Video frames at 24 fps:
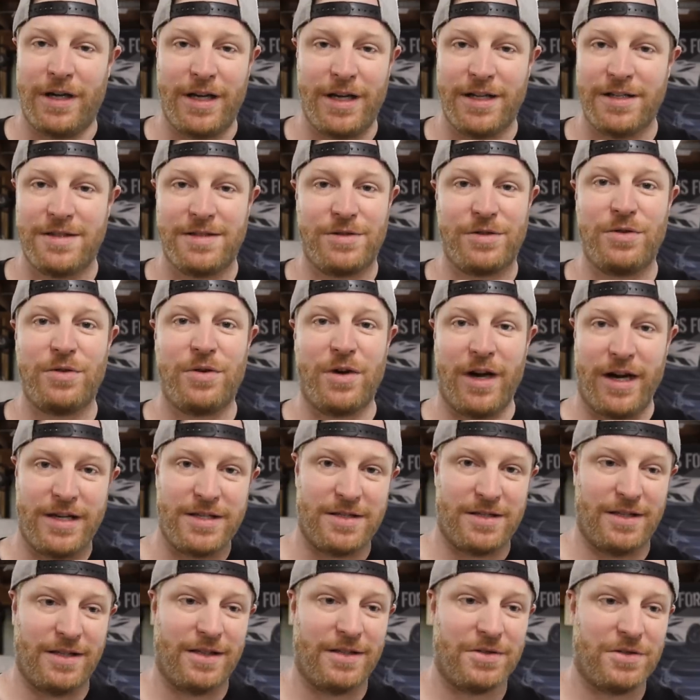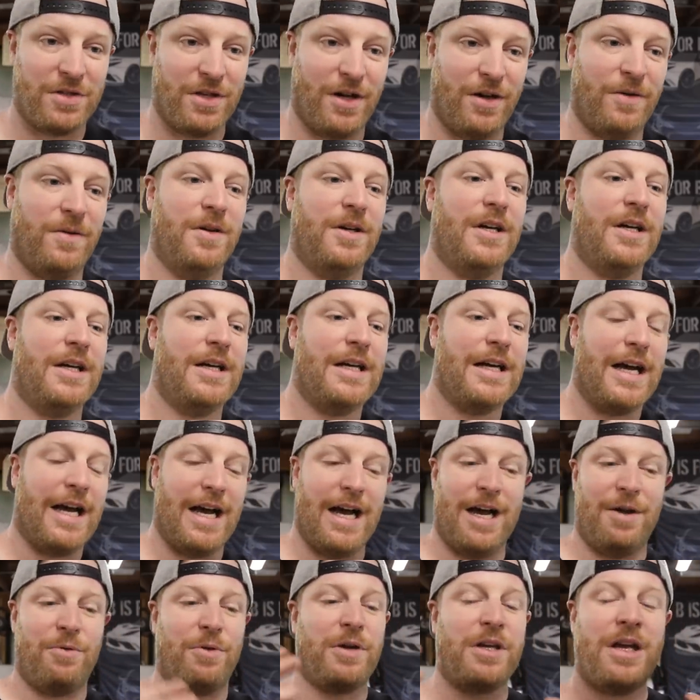It's crazy. So
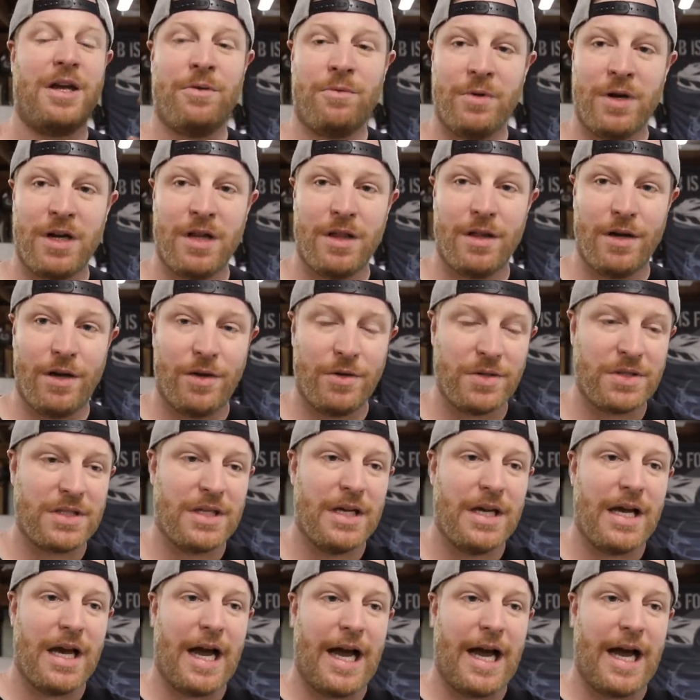uh, we're getting rid of those.